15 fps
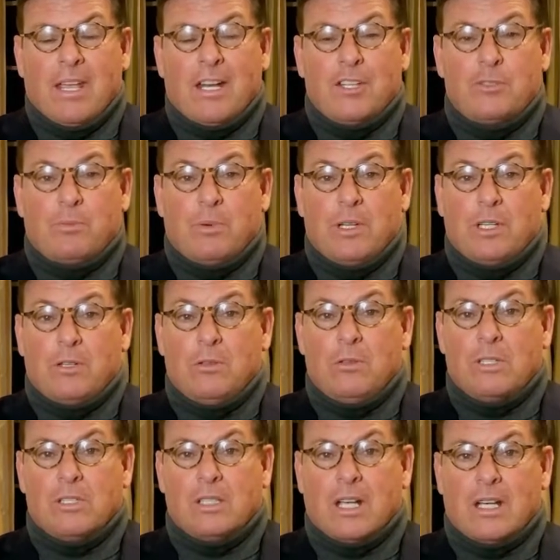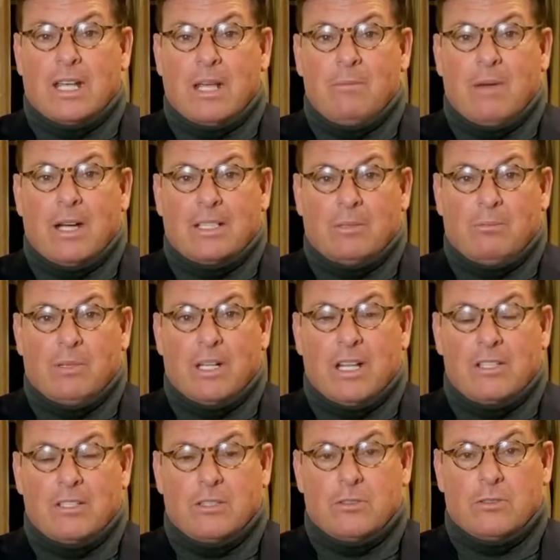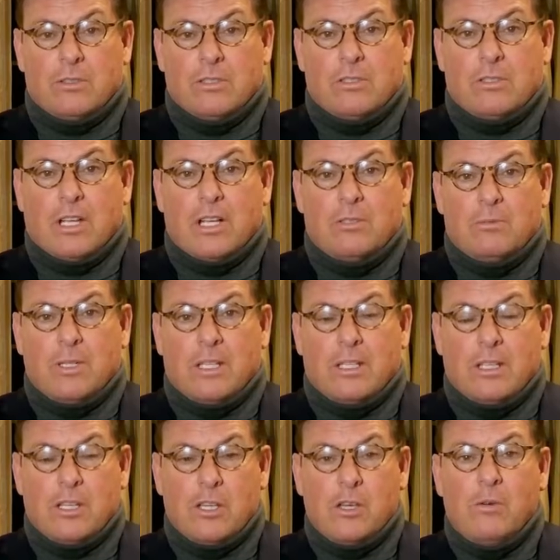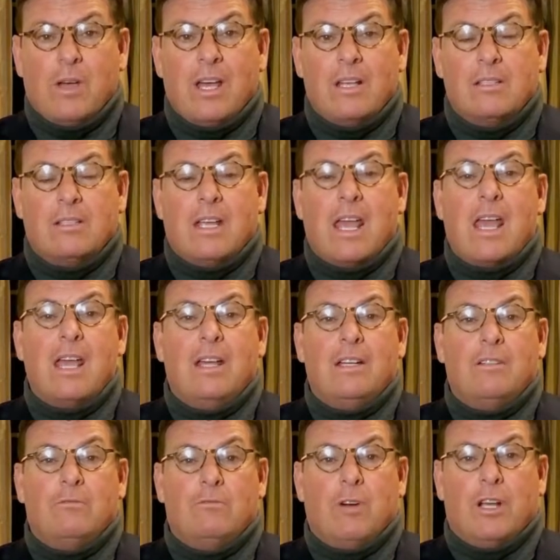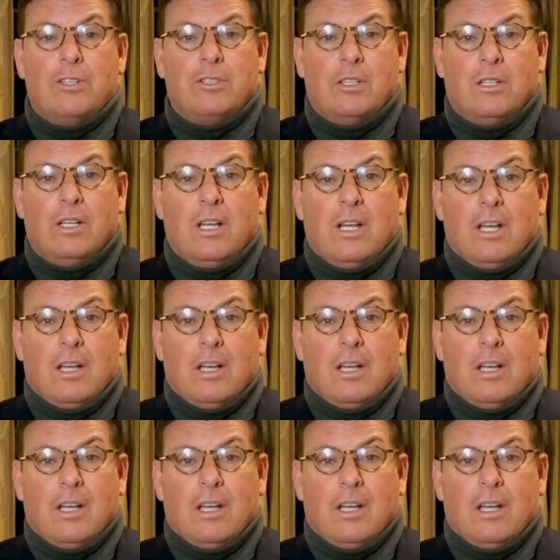And it's pretty cool because that came back to bless Israel this last week. The U.S. and Russia